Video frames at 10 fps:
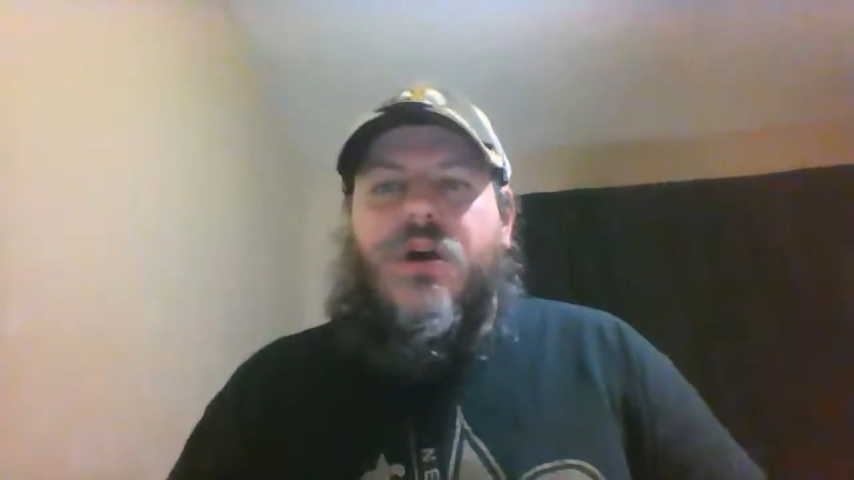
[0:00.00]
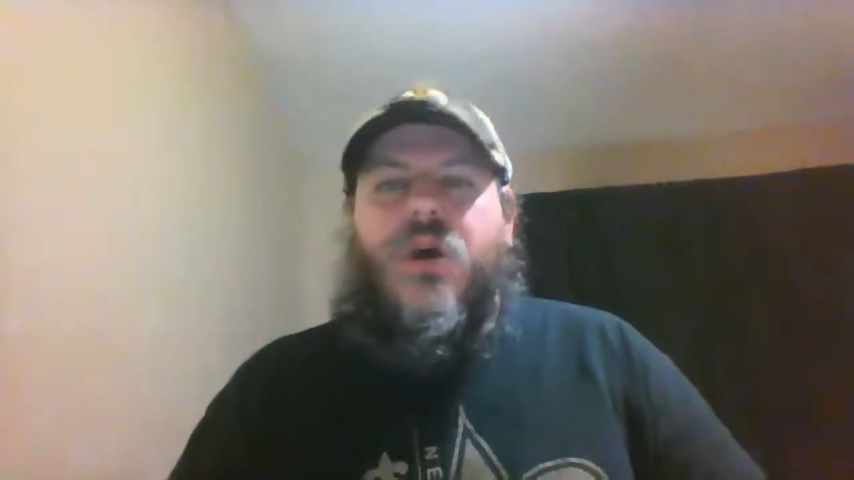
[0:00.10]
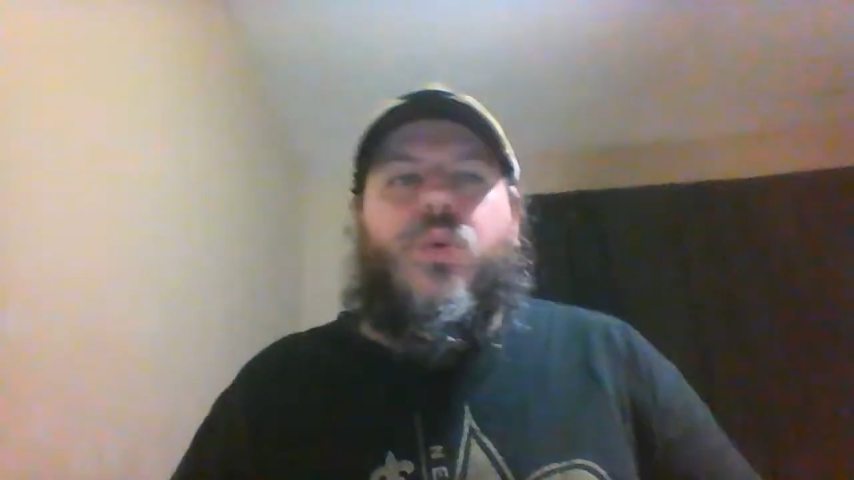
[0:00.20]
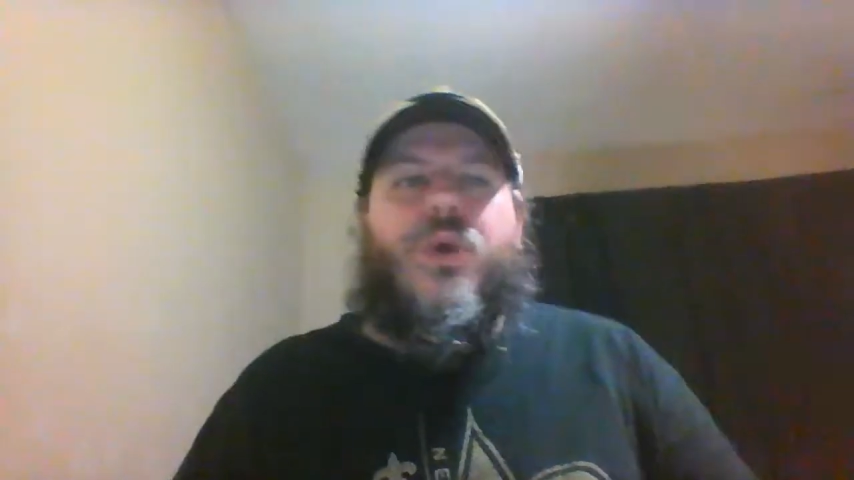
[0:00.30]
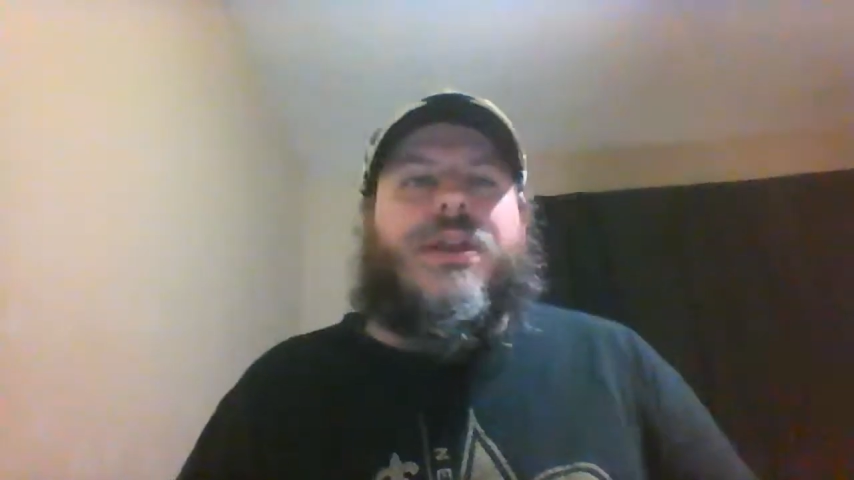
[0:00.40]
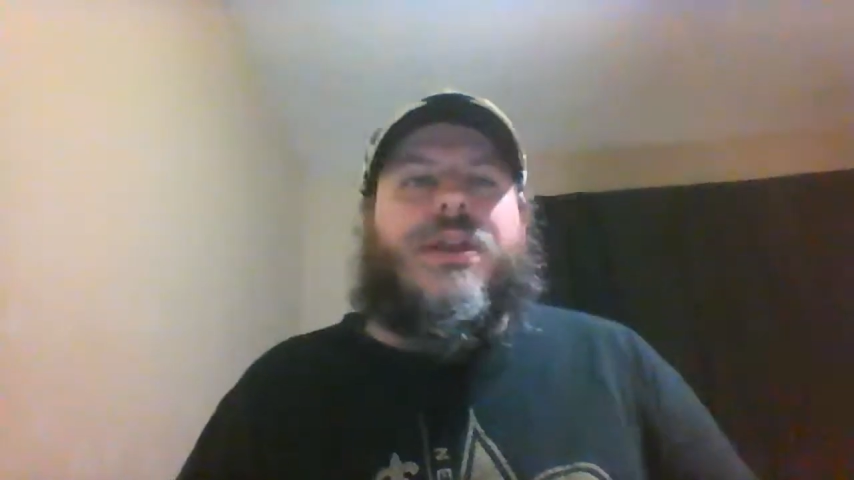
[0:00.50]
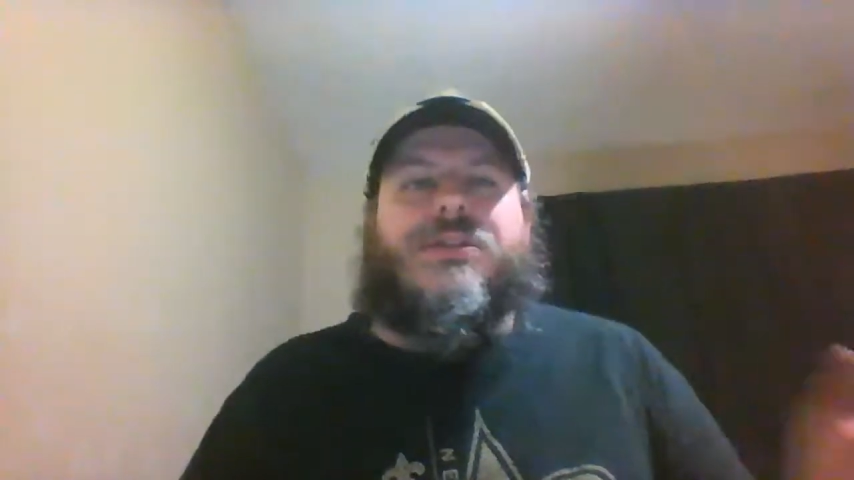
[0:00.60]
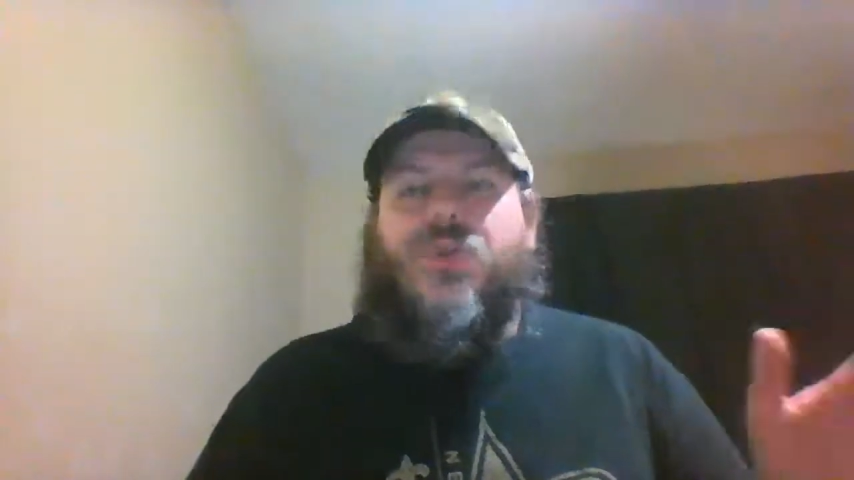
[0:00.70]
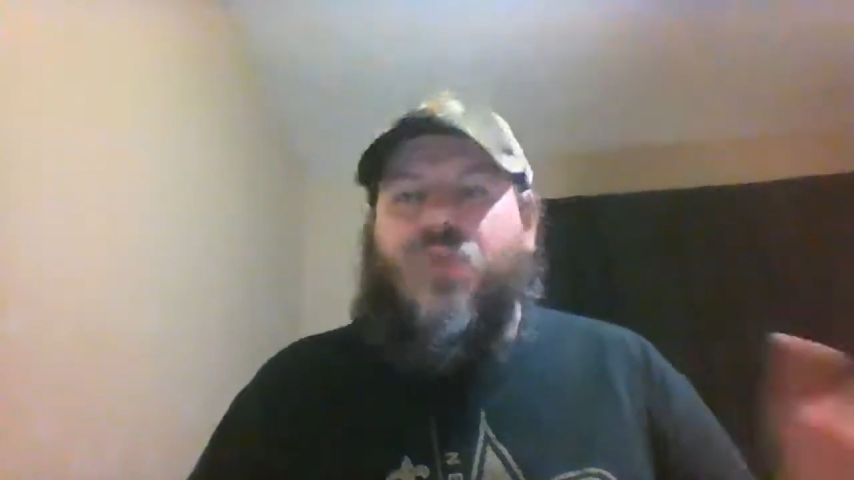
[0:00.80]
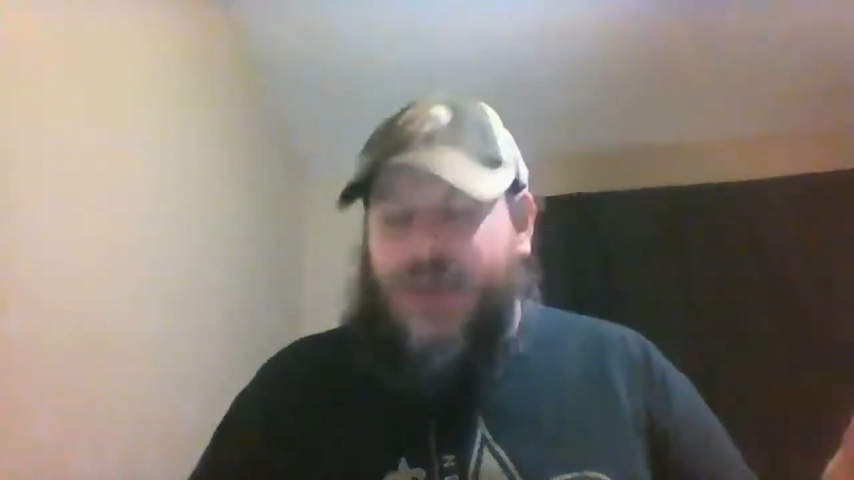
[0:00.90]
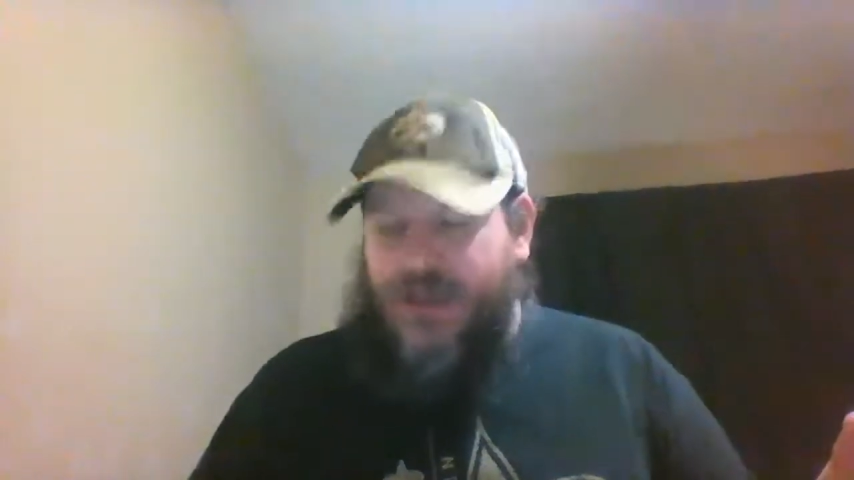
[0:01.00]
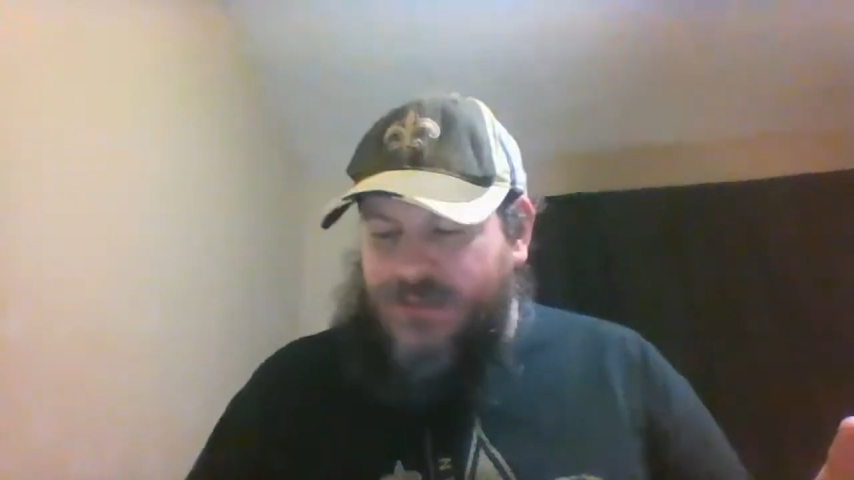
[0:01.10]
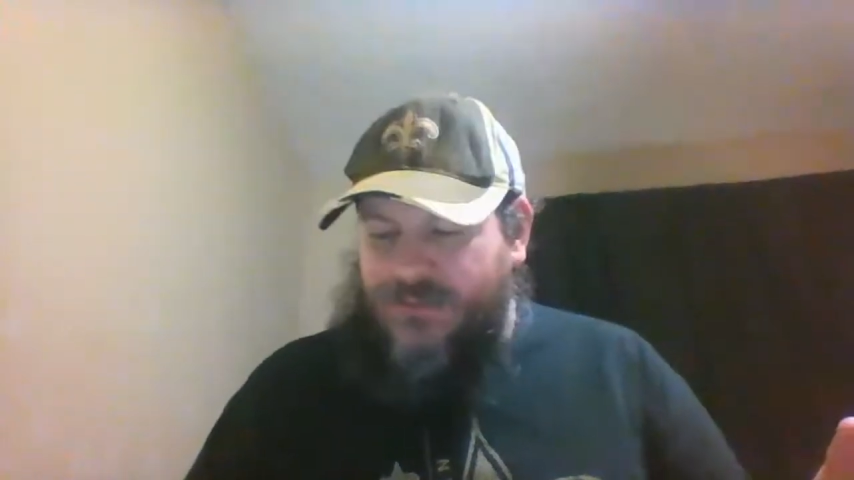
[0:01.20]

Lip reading: A win is a win.